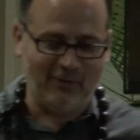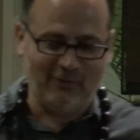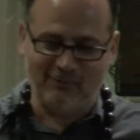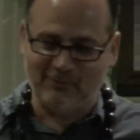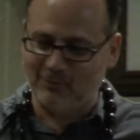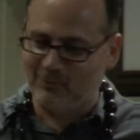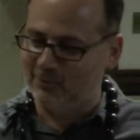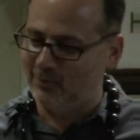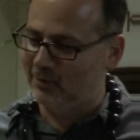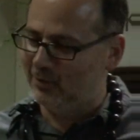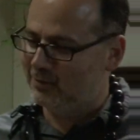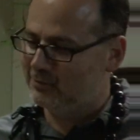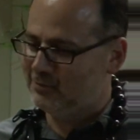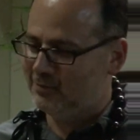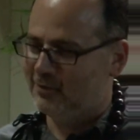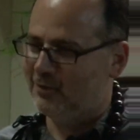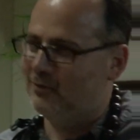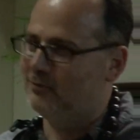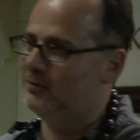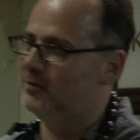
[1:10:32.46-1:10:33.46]
overworked
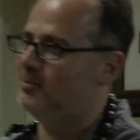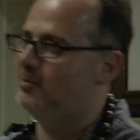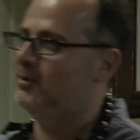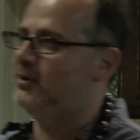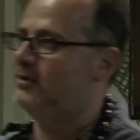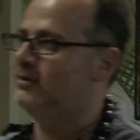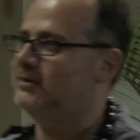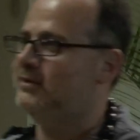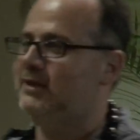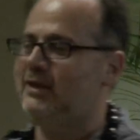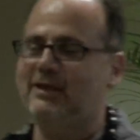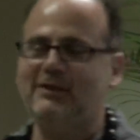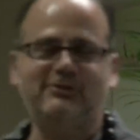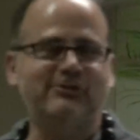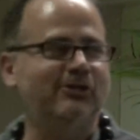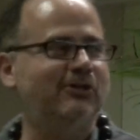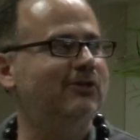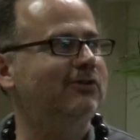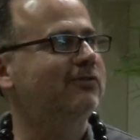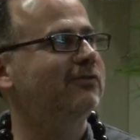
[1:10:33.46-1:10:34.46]
and overburdened
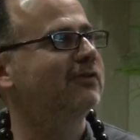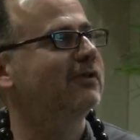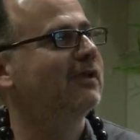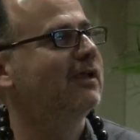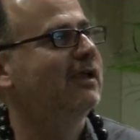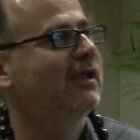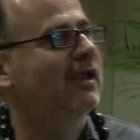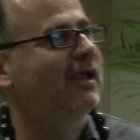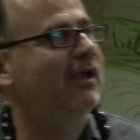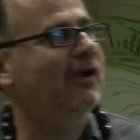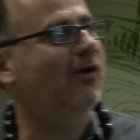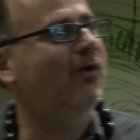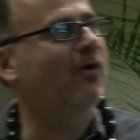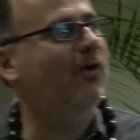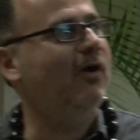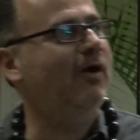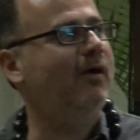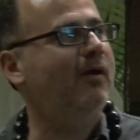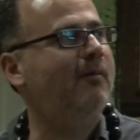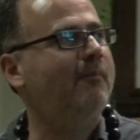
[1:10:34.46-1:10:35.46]
teachers
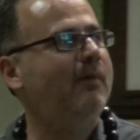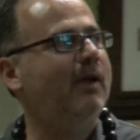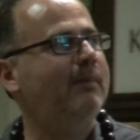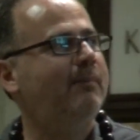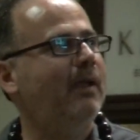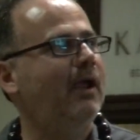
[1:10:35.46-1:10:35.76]
or my